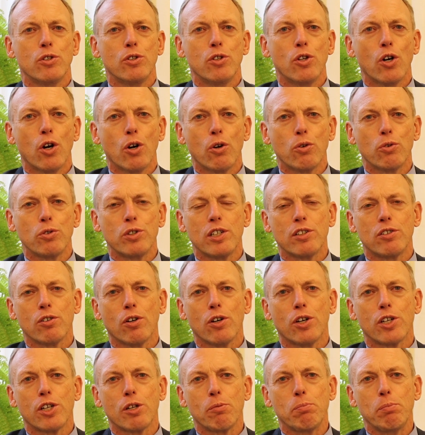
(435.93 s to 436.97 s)
know that
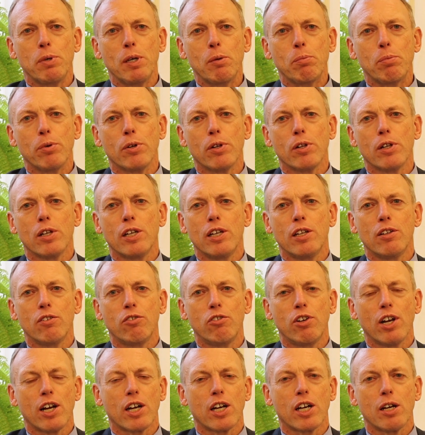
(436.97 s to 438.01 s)
other people in
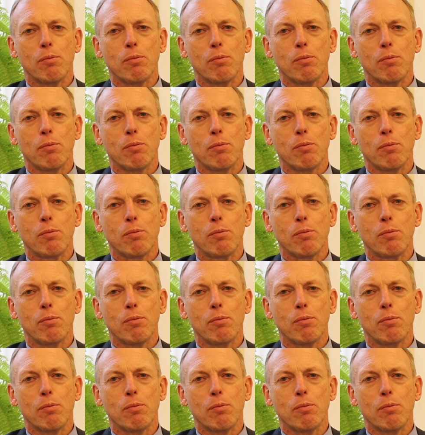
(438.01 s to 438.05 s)
Czech